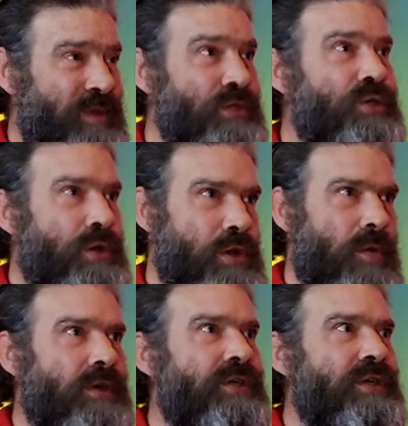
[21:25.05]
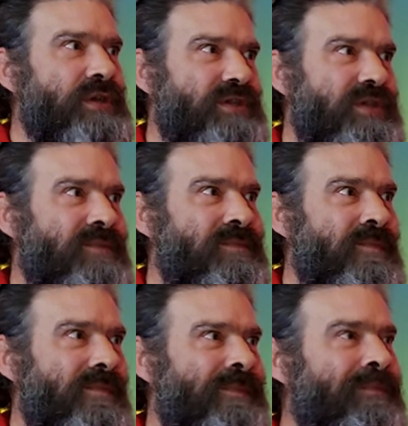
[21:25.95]
You sure you want to do this?
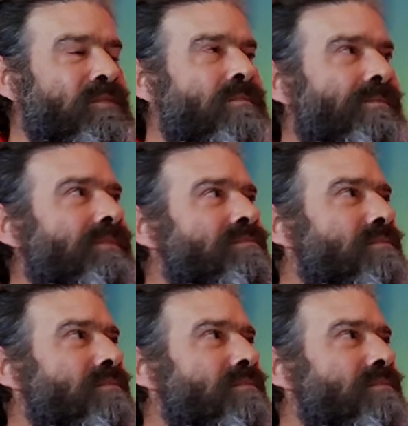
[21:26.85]
Because mm-hmm. mm.